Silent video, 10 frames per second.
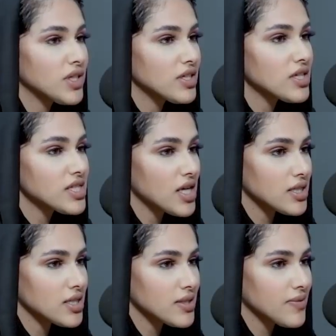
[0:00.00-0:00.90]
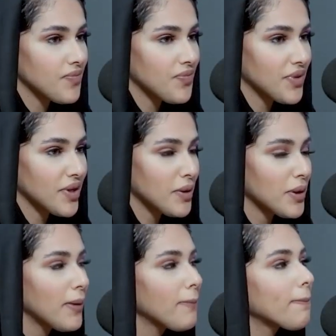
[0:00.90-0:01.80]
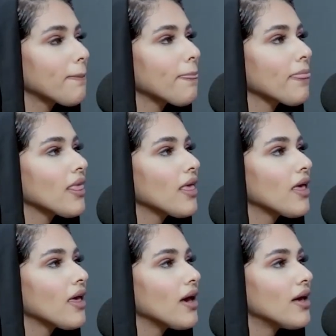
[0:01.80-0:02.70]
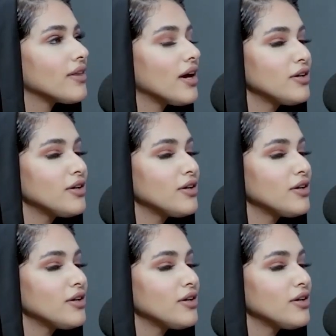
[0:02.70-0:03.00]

political science. Okay. And